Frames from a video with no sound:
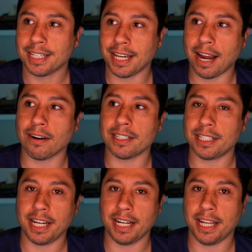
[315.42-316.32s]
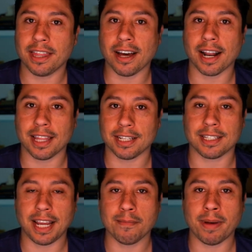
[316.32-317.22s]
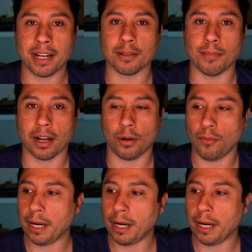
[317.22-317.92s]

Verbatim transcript: Guaranteed, he thought of this same mental model.